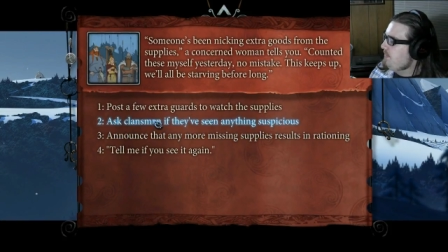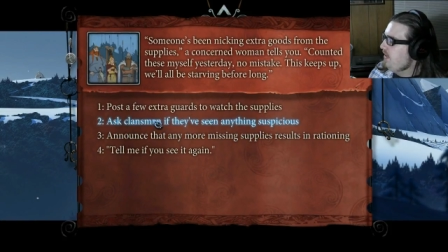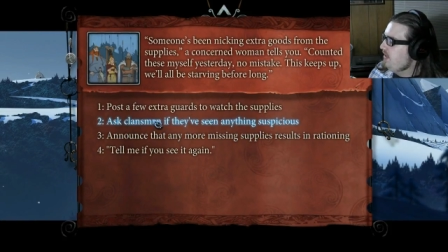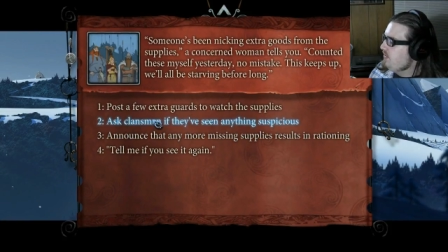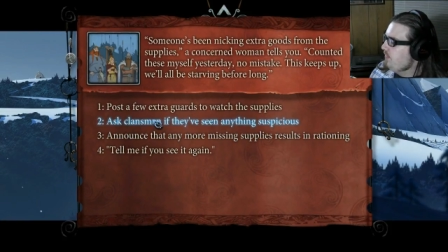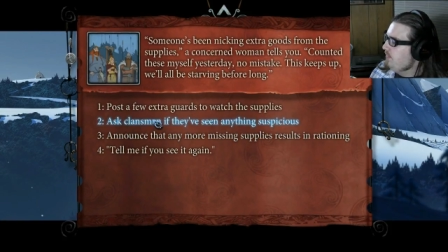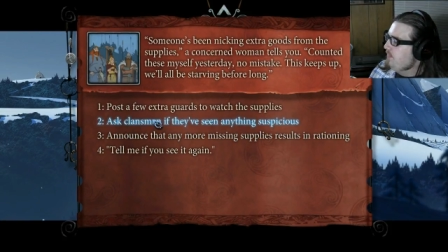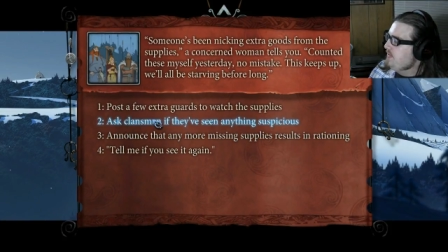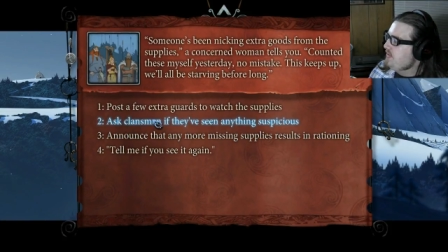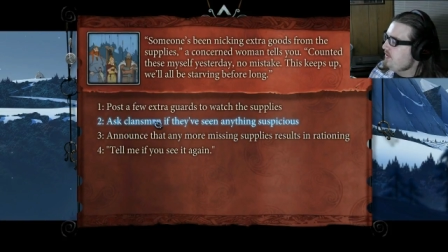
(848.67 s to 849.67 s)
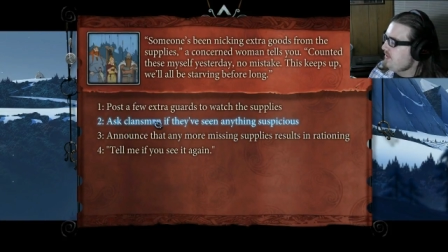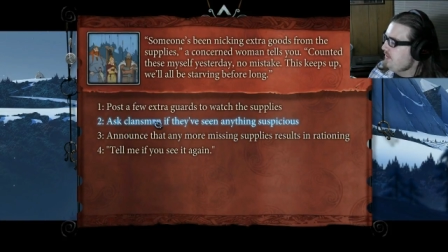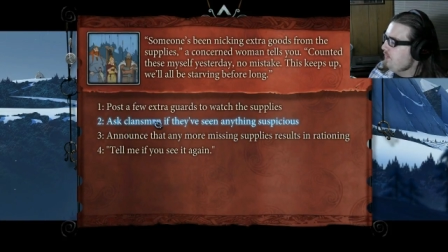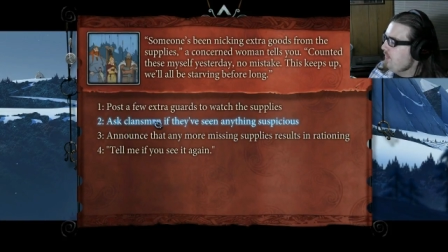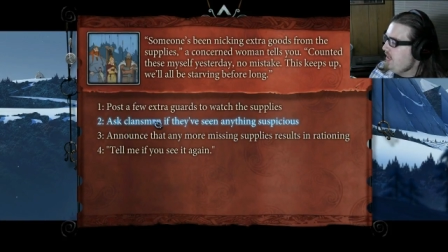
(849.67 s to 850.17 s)
supplies results
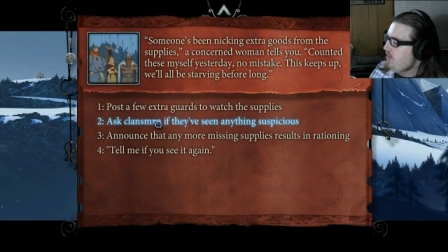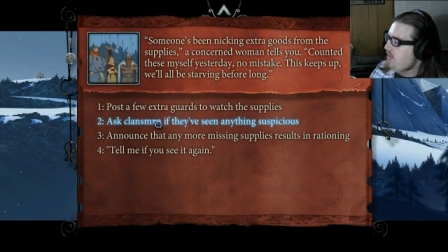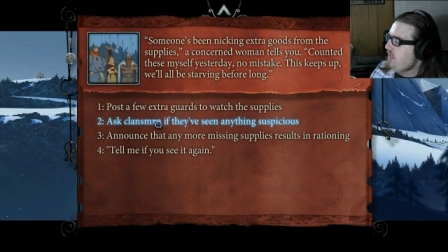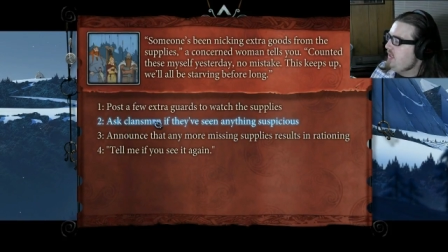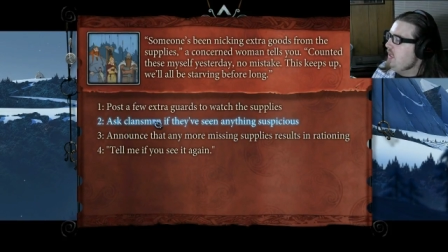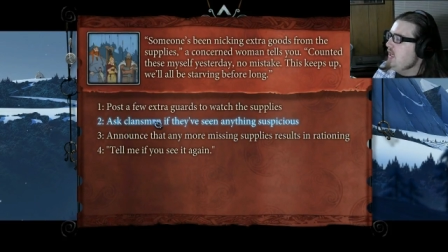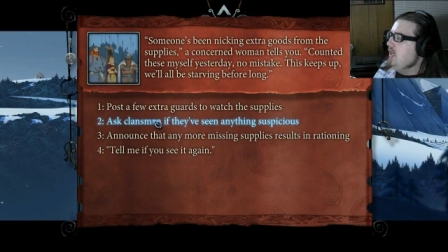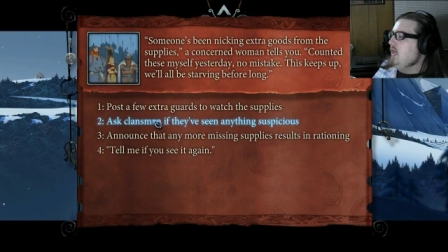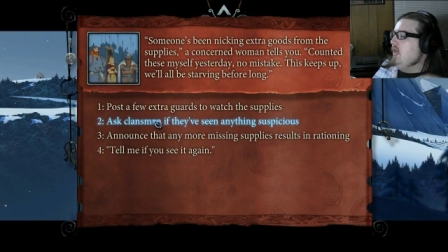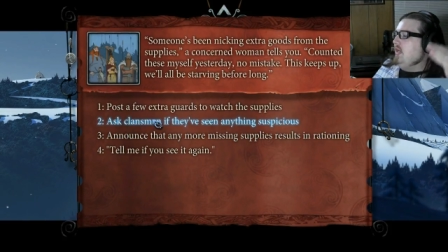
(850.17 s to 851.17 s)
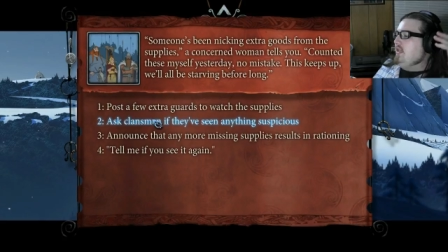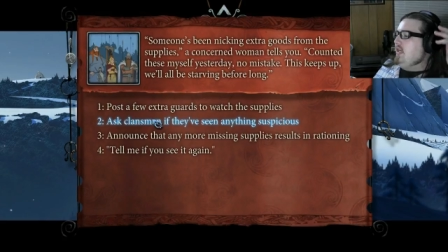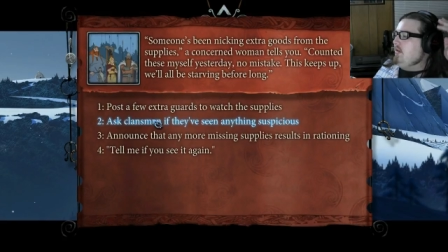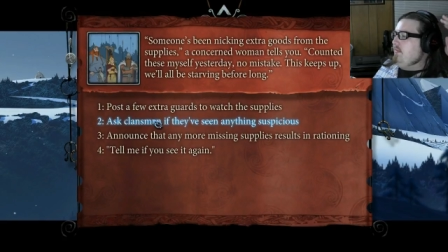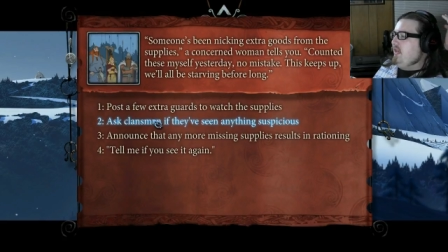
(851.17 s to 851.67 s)
in rationing.
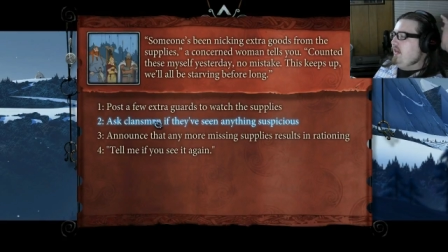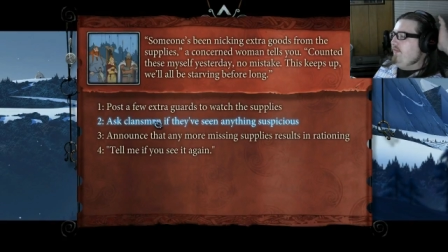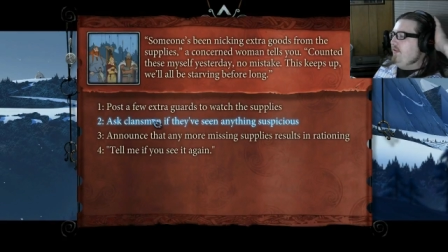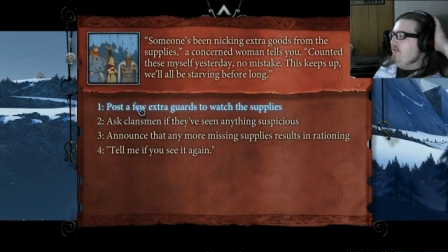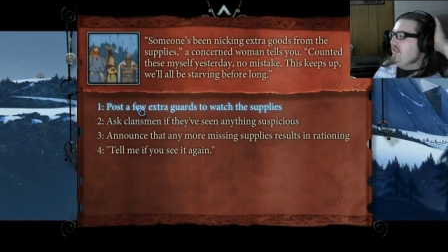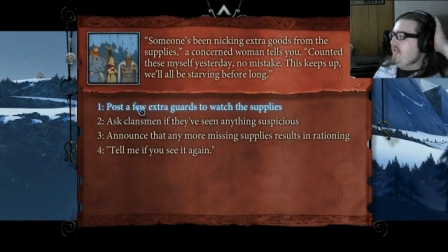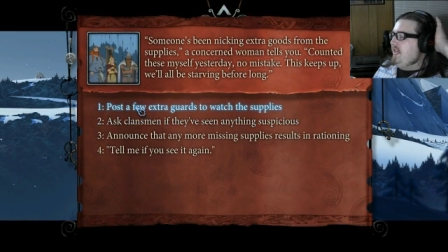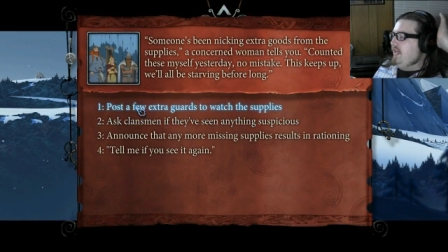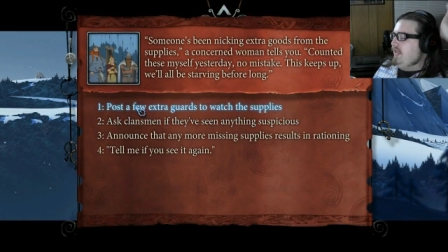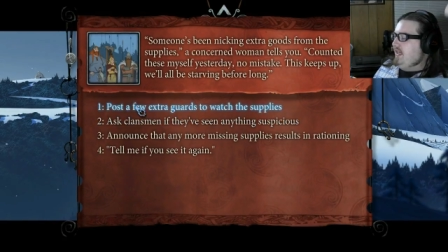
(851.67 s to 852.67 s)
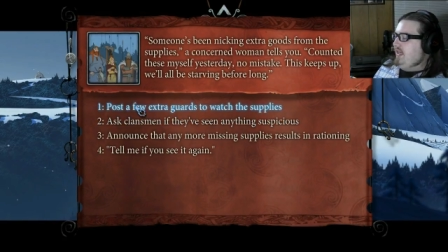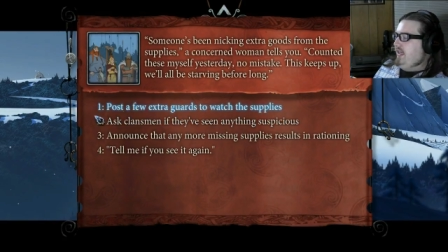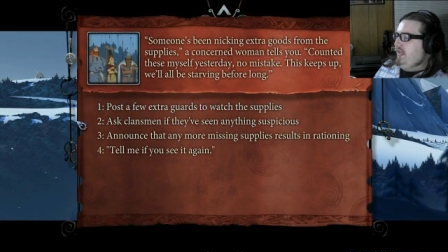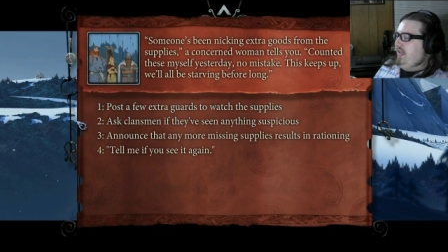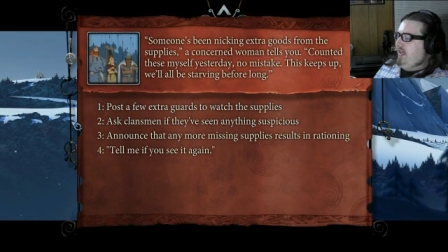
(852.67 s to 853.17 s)
Tell me if you see it
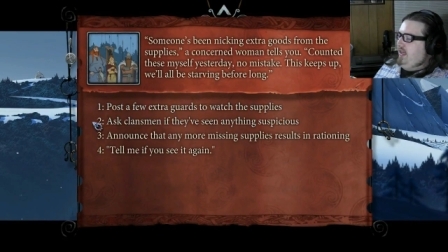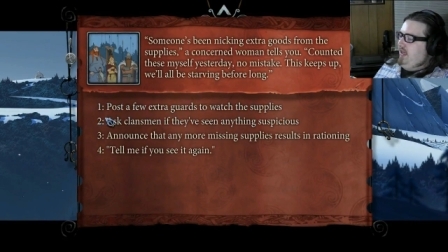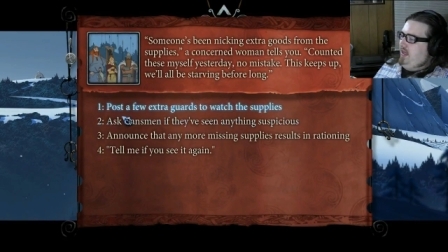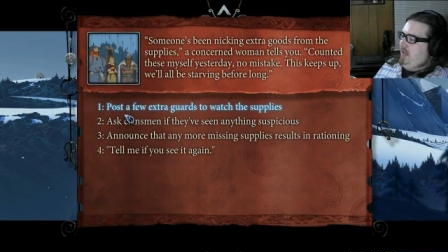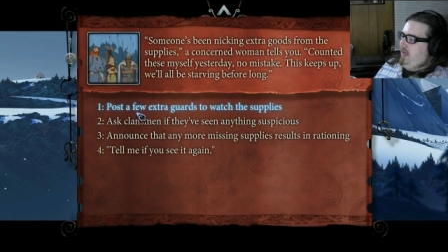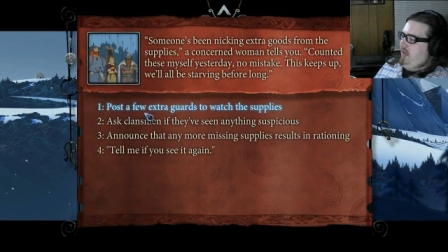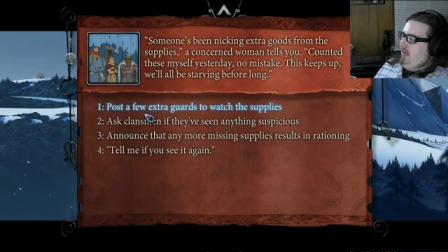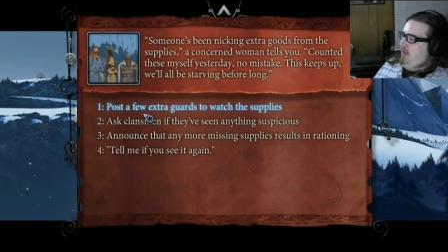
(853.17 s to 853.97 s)
again.